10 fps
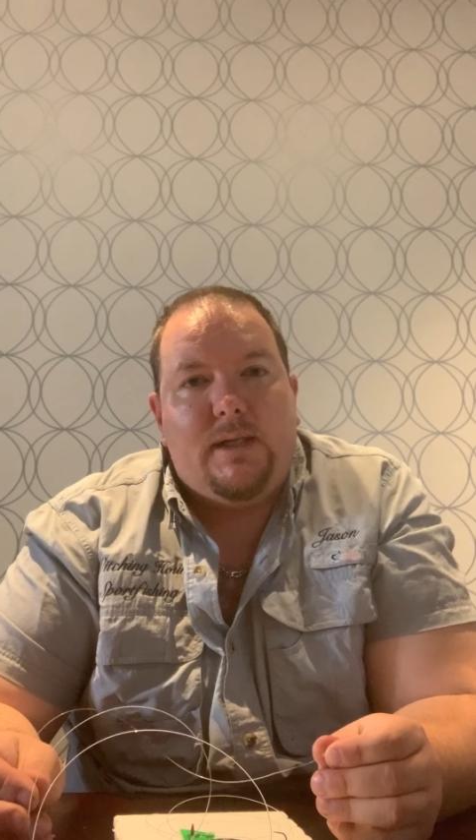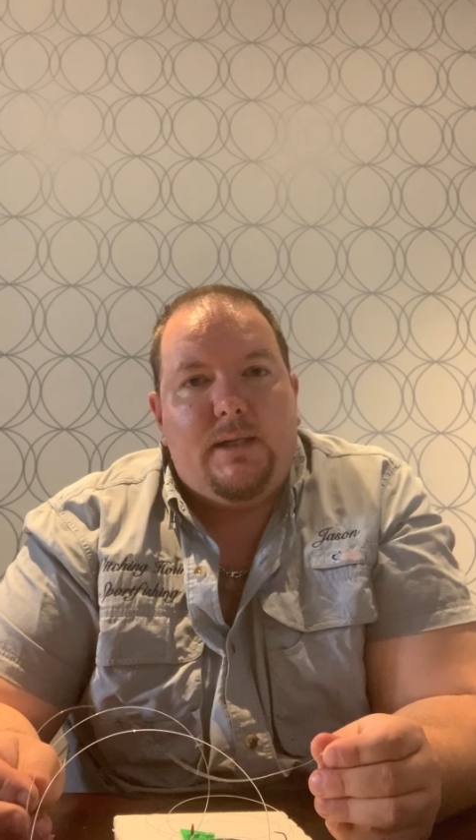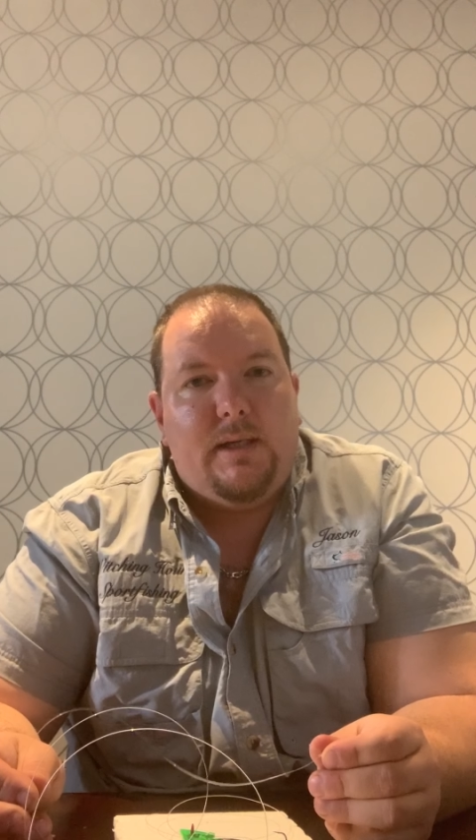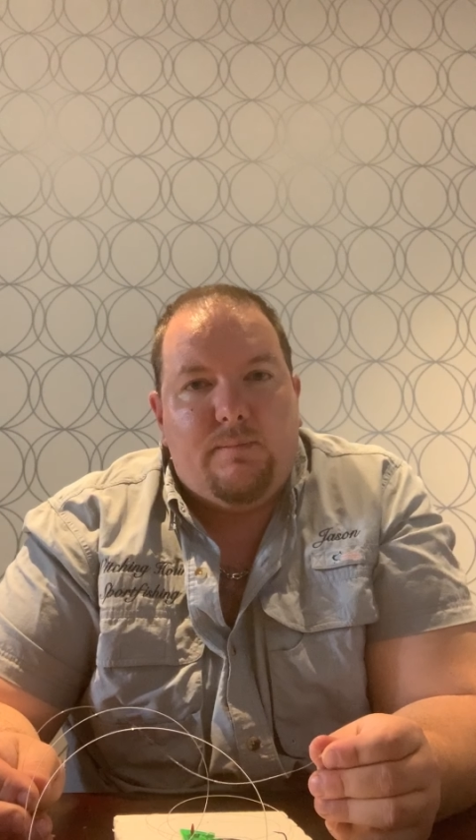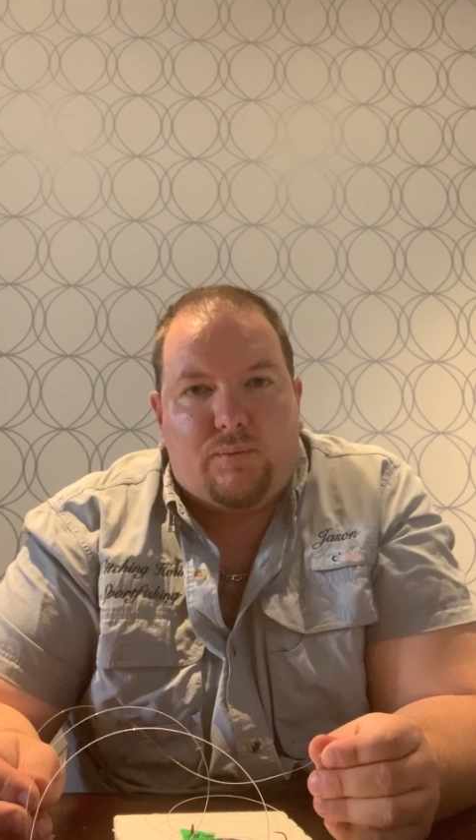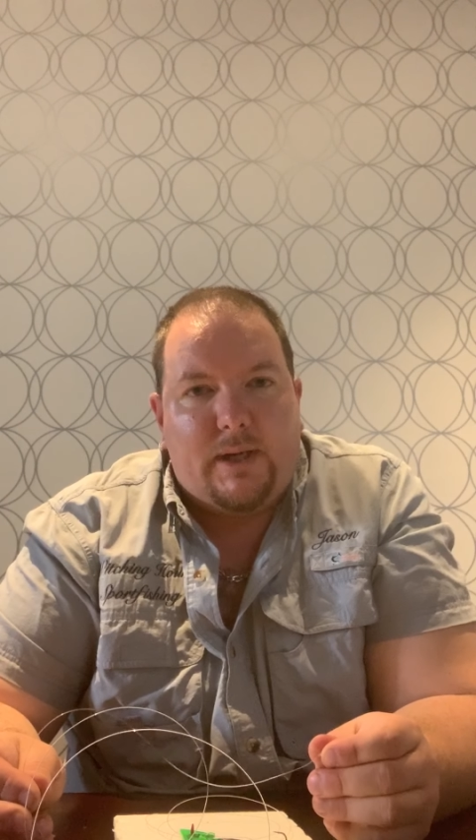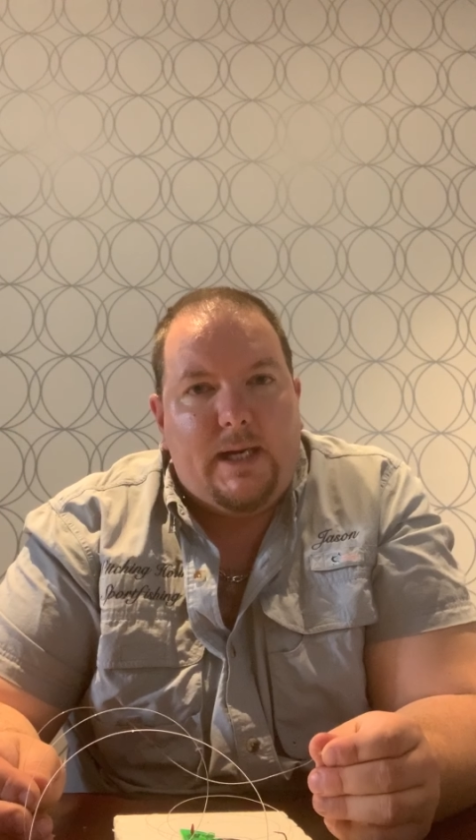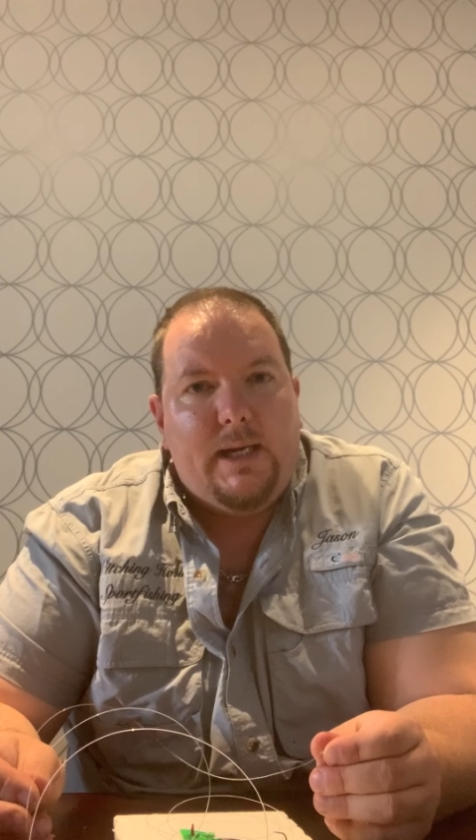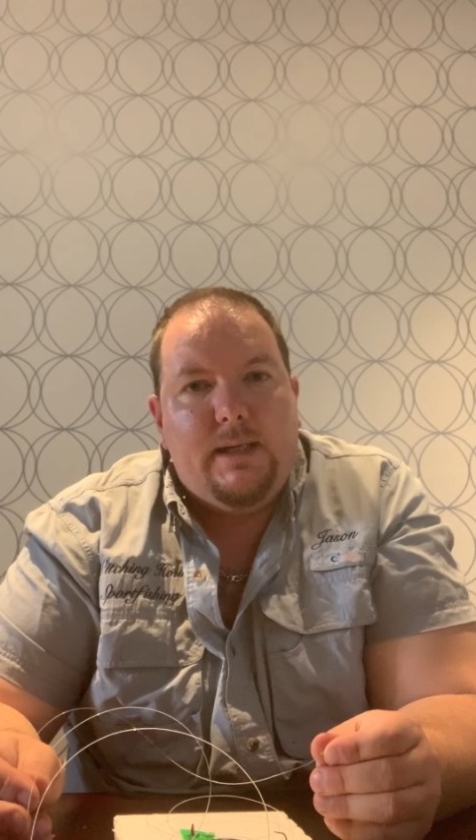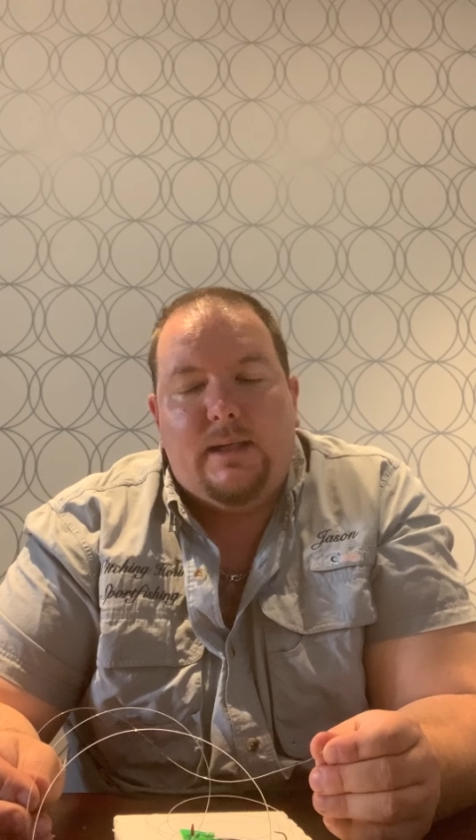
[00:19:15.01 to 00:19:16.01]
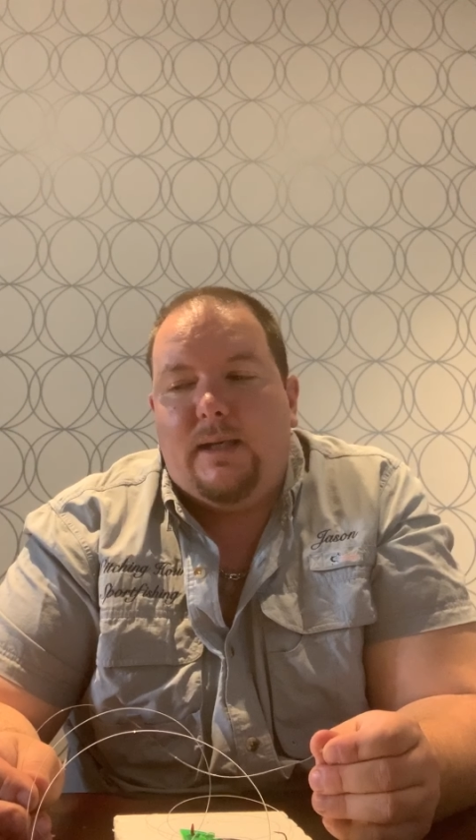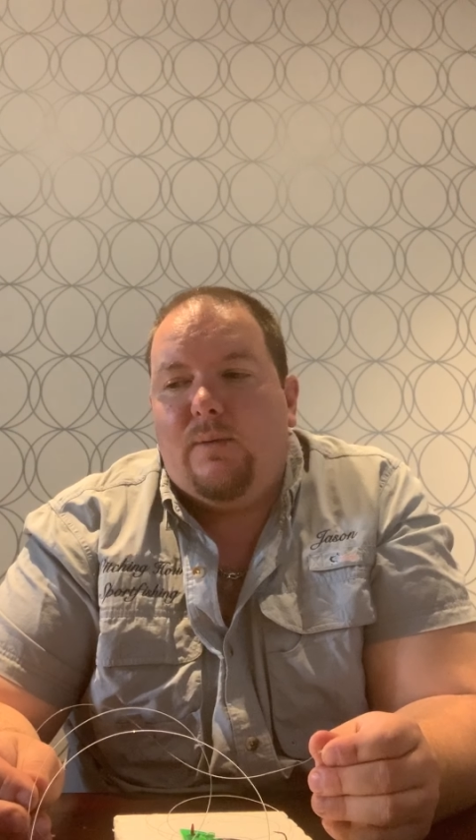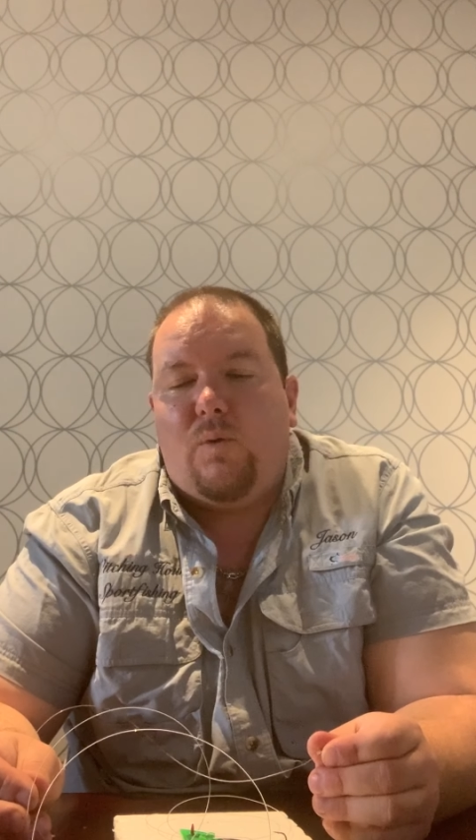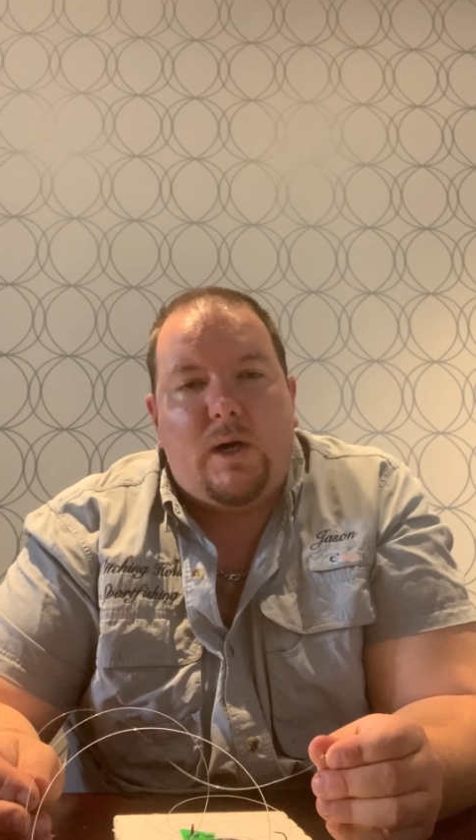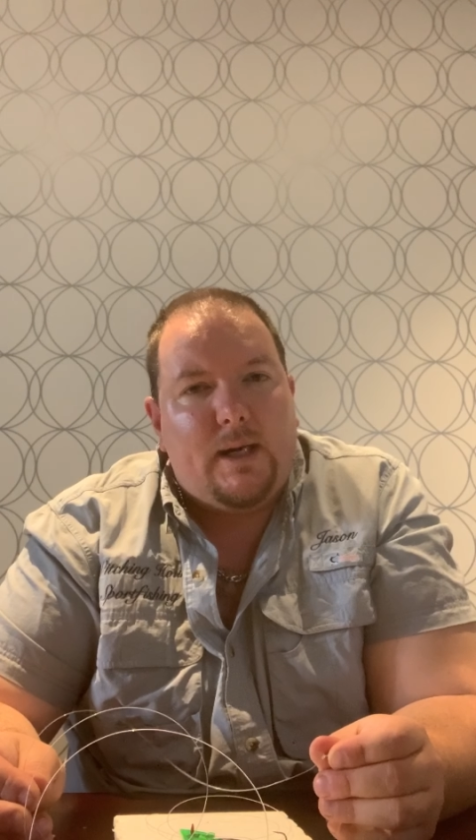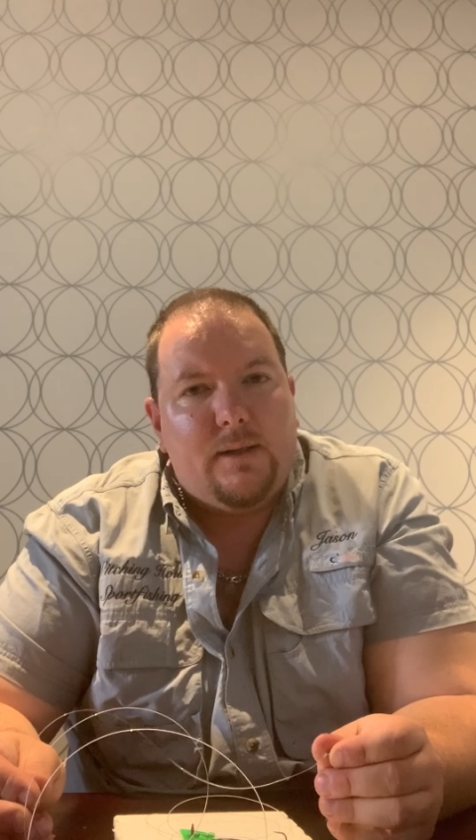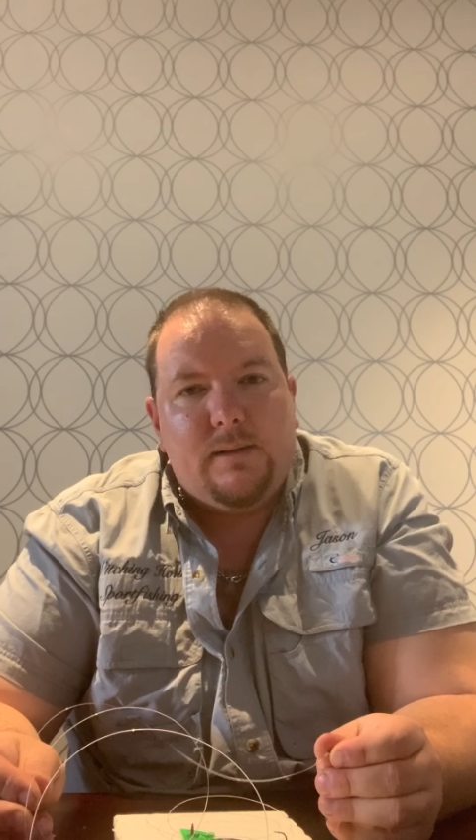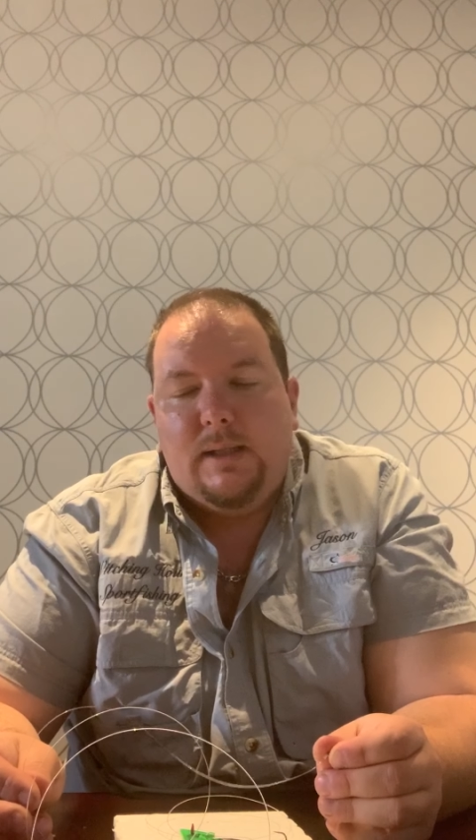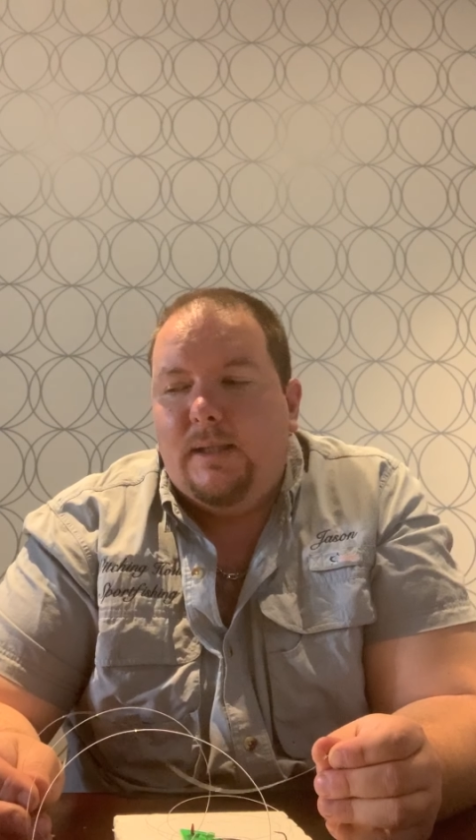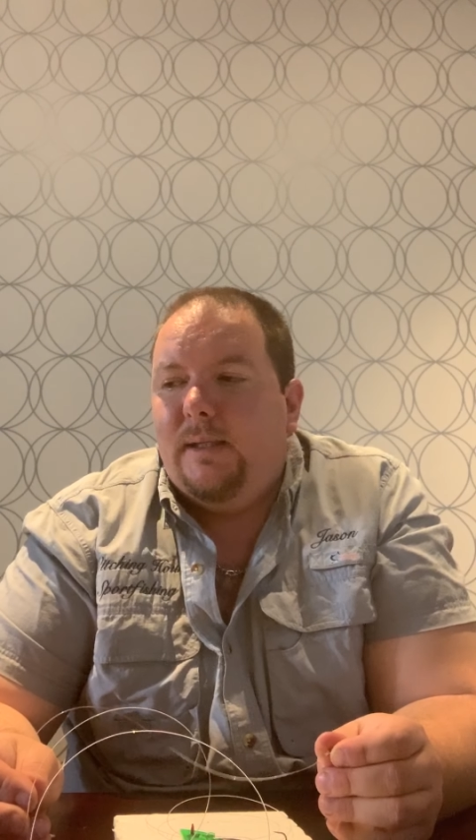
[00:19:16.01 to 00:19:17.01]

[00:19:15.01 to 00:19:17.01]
in braid and wire,